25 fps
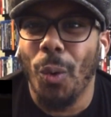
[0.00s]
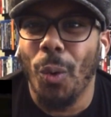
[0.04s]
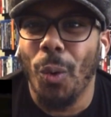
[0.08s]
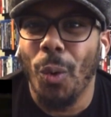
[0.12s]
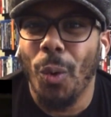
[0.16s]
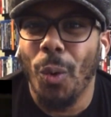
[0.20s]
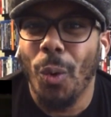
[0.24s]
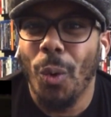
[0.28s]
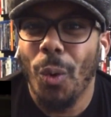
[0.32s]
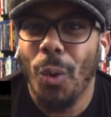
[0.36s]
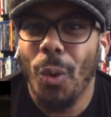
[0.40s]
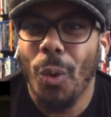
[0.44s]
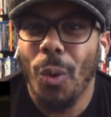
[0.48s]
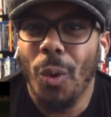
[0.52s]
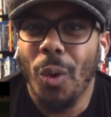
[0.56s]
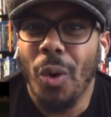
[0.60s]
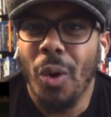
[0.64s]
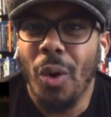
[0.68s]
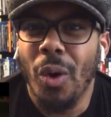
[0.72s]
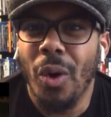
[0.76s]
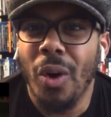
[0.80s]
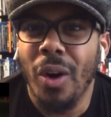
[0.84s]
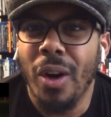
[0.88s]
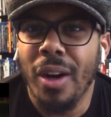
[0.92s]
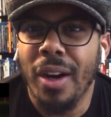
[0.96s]
It's good to see you
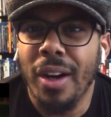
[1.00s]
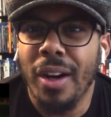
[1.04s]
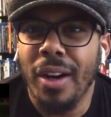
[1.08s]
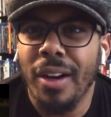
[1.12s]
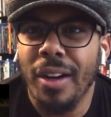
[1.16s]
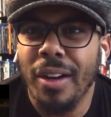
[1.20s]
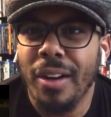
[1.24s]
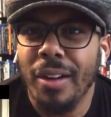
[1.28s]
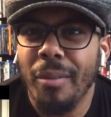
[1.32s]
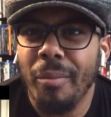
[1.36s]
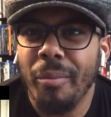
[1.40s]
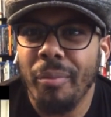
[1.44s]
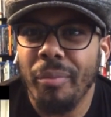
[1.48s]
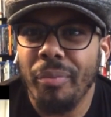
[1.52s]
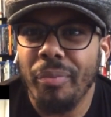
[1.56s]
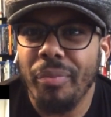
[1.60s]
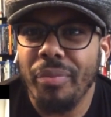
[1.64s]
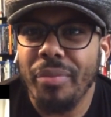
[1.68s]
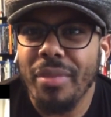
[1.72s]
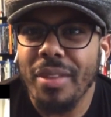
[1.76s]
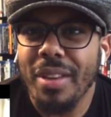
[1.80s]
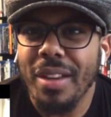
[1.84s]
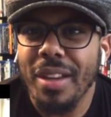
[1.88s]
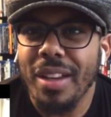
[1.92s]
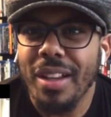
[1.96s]
too,
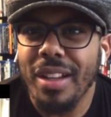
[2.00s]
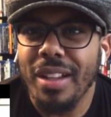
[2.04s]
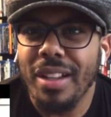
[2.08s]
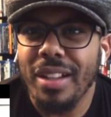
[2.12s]
sis.